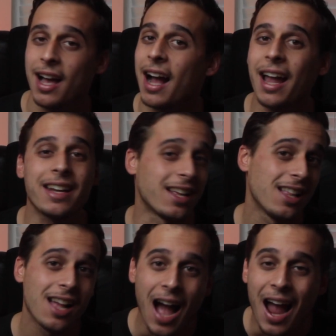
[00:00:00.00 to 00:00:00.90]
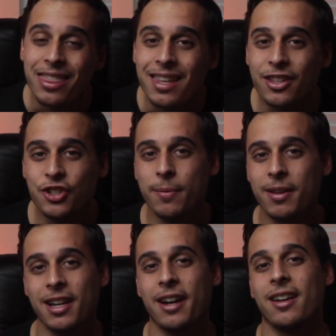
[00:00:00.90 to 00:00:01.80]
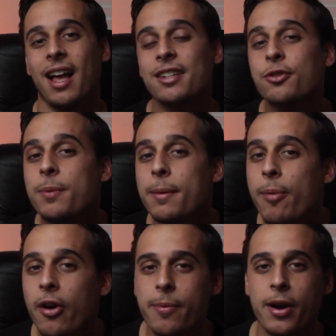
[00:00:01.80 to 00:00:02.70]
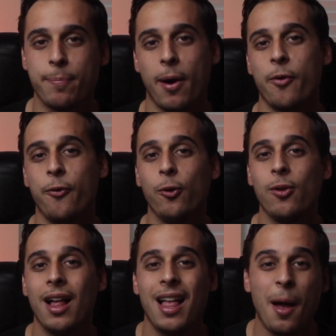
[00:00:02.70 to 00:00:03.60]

Again, I think the chip has to be very, very powerful,